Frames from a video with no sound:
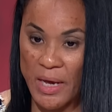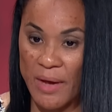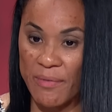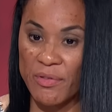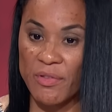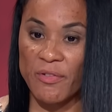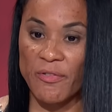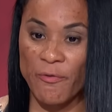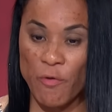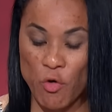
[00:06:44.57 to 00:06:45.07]

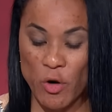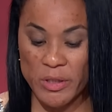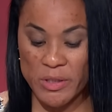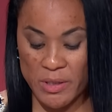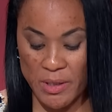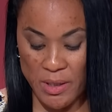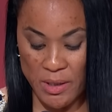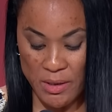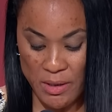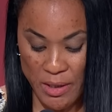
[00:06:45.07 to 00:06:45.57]
after
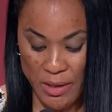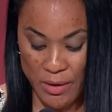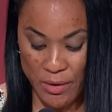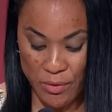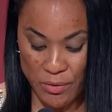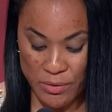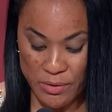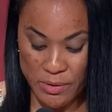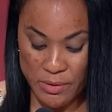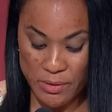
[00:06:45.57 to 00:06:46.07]
14
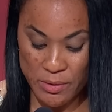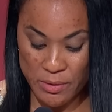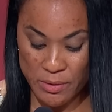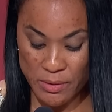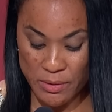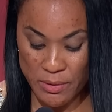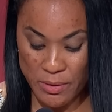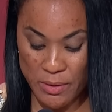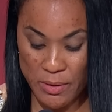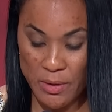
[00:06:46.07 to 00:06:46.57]
years,
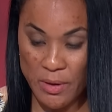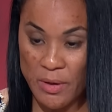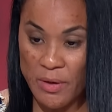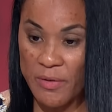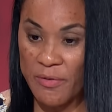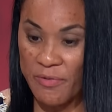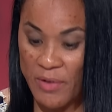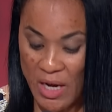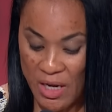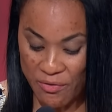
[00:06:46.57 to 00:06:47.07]

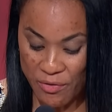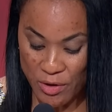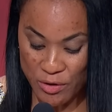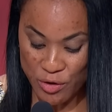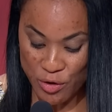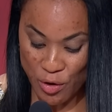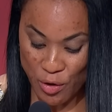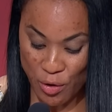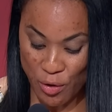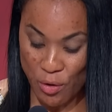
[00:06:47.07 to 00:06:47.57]

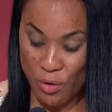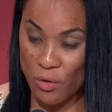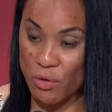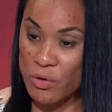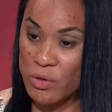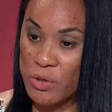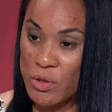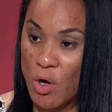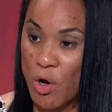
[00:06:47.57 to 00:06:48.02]
500 girls,